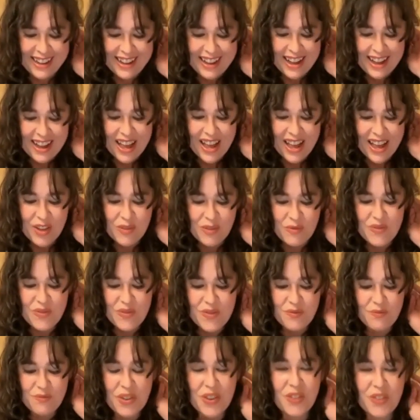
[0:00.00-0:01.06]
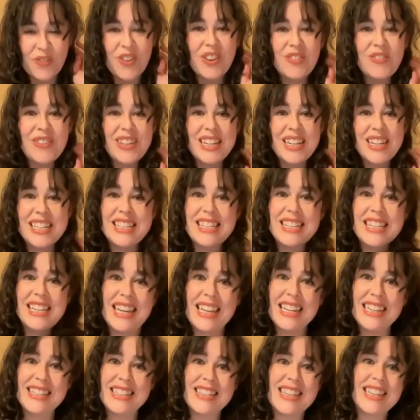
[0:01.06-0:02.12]
But what we see
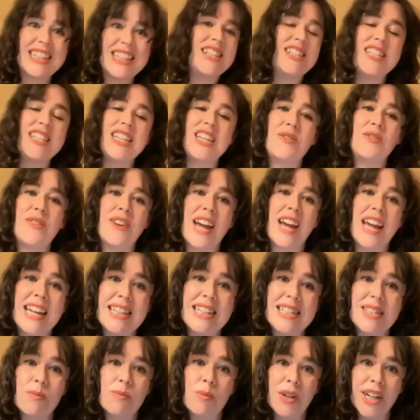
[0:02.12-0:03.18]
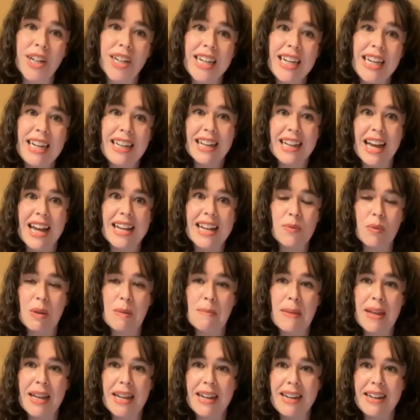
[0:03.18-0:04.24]
is that she writes working class
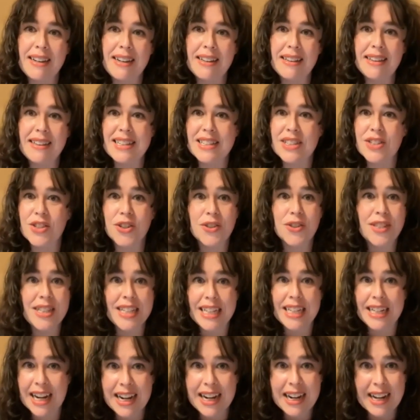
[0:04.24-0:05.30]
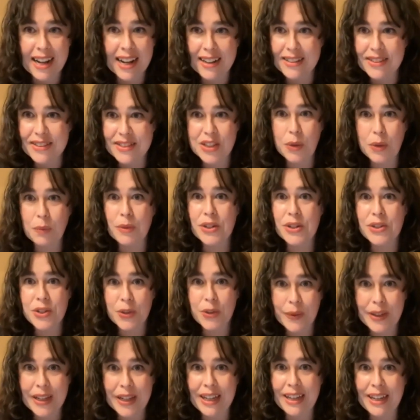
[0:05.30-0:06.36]
women, these cocineras who were
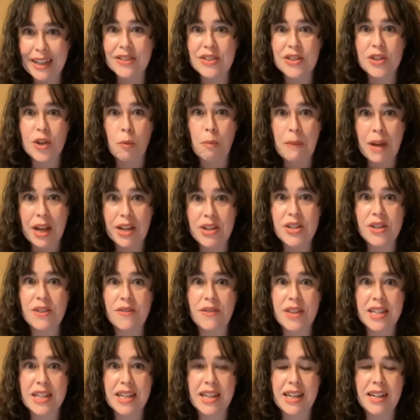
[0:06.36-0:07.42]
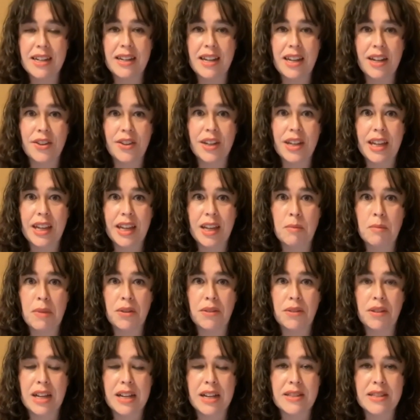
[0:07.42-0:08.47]
doing so much of the day-to-day cooking in
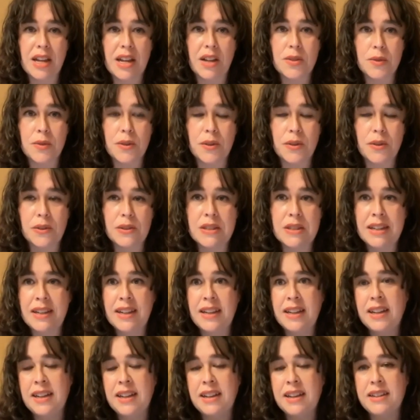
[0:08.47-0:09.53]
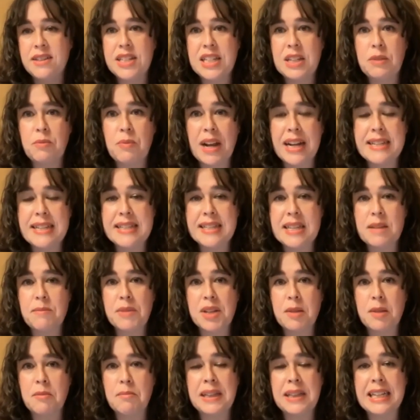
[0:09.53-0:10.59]
middle-class households, she writes them
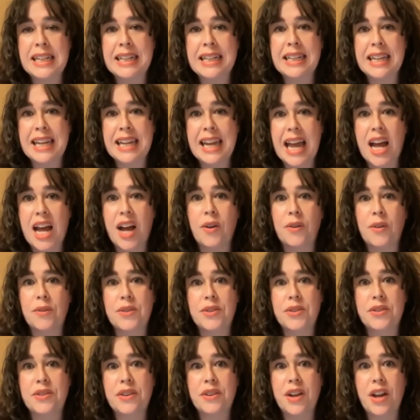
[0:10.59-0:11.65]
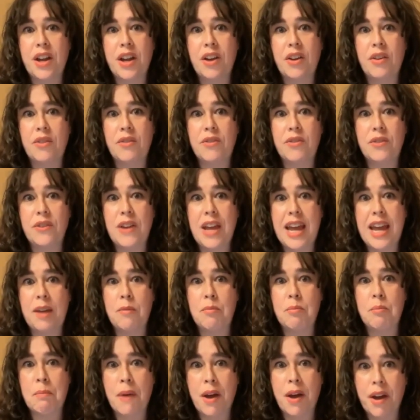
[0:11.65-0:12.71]
completely out of
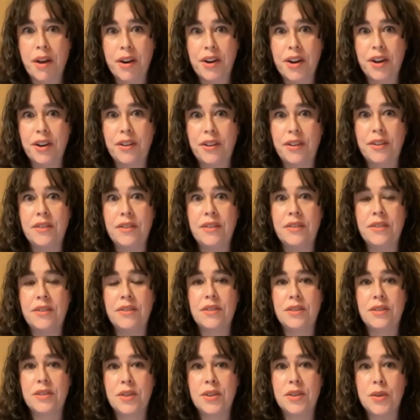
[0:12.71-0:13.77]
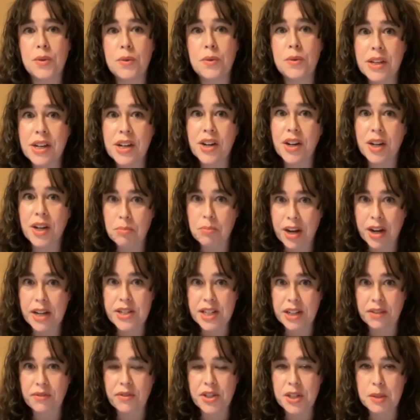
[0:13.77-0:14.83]
a modern culinary
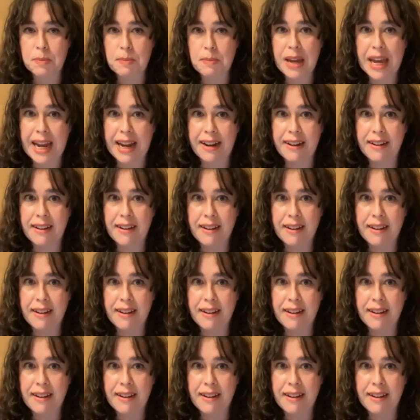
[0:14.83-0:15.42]
project for Spain.